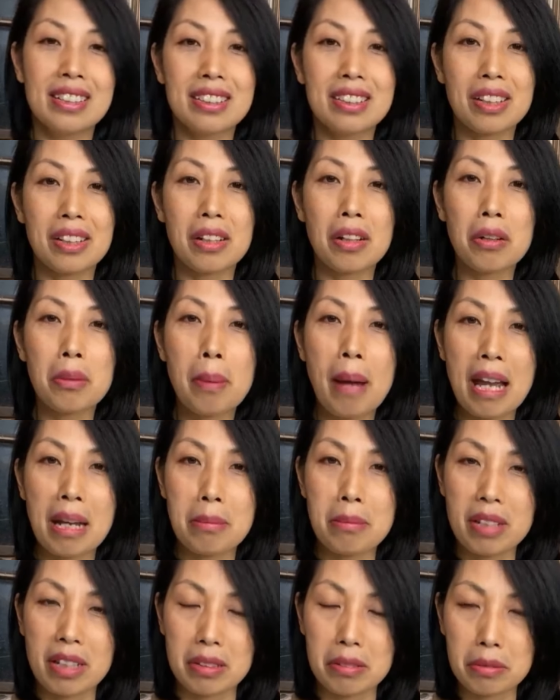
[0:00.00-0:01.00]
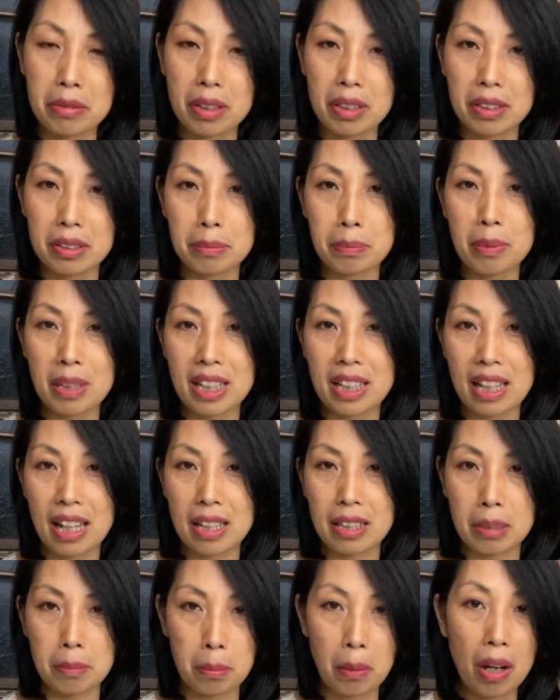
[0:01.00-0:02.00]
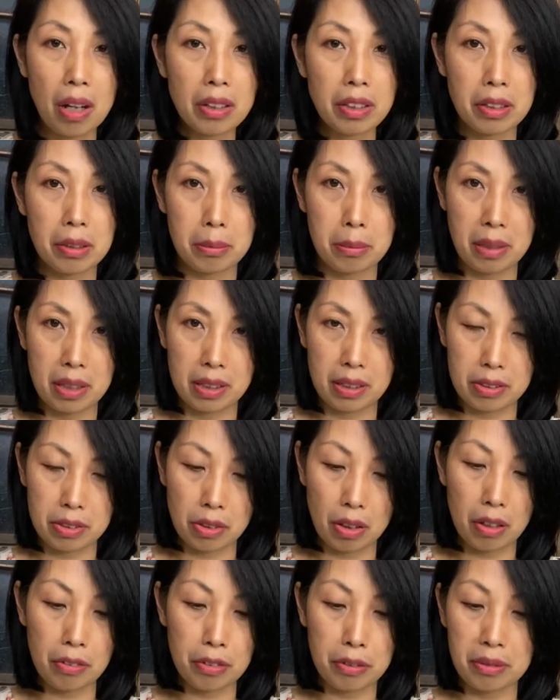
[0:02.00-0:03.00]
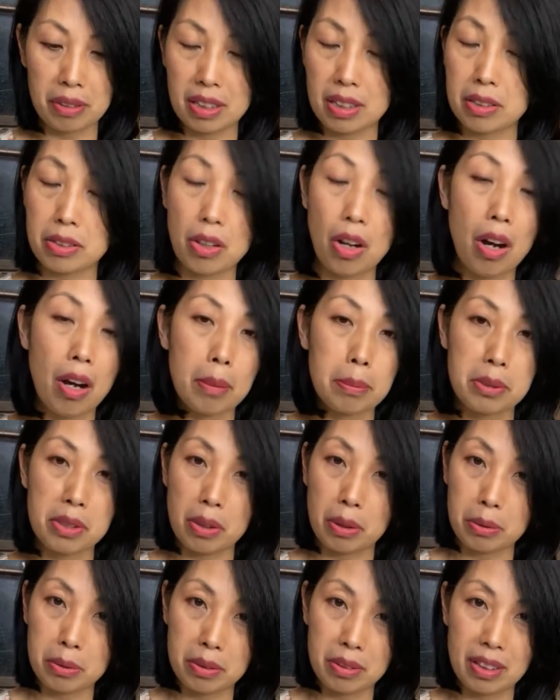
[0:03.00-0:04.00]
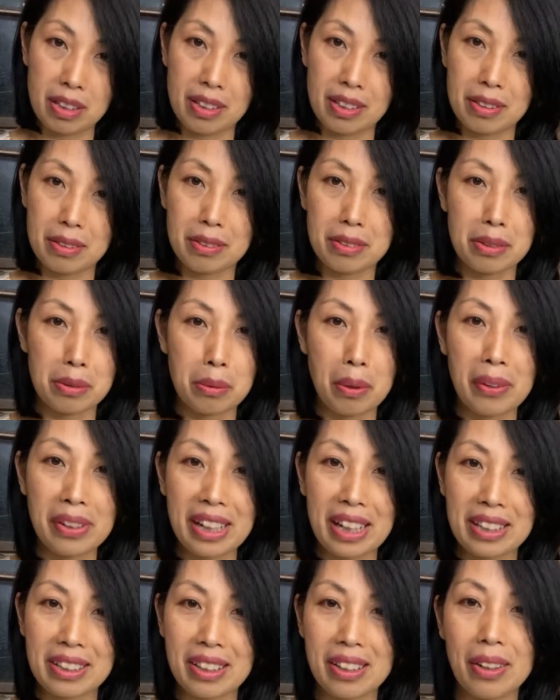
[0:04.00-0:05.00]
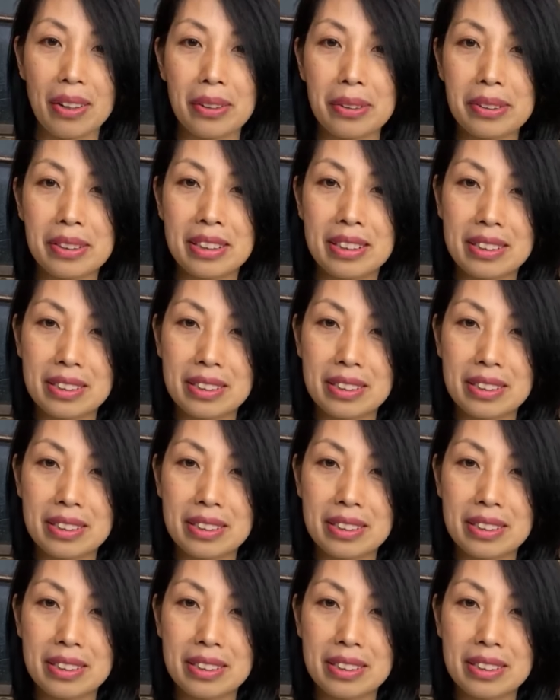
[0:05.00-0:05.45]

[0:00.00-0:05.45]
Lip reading: the gold pigment will be at the bottom and the solvent at the top, so you won't get the gold.